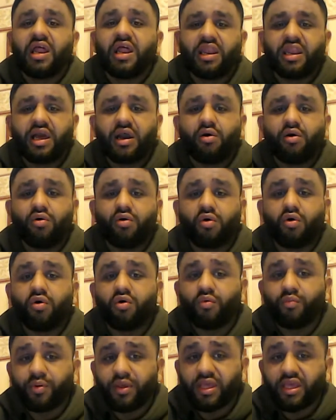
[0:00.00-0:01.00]
Now,
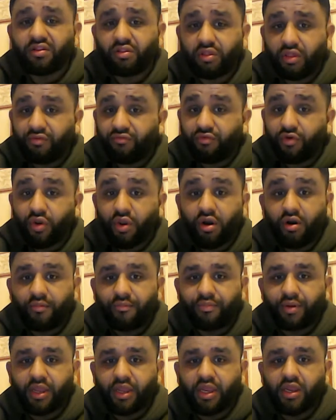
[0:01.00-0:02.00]
albeit they've
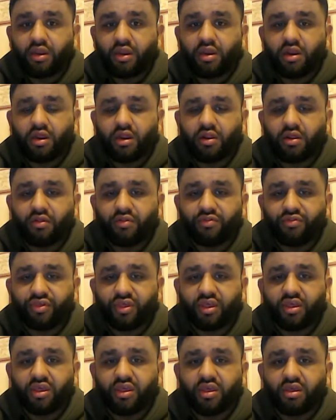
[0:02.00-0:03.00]
not been
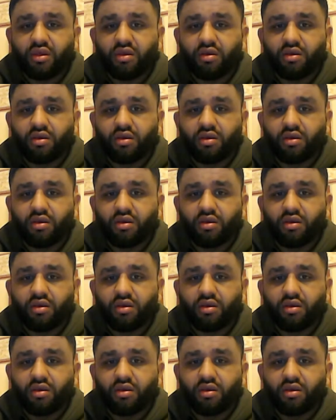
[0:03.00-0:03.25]
the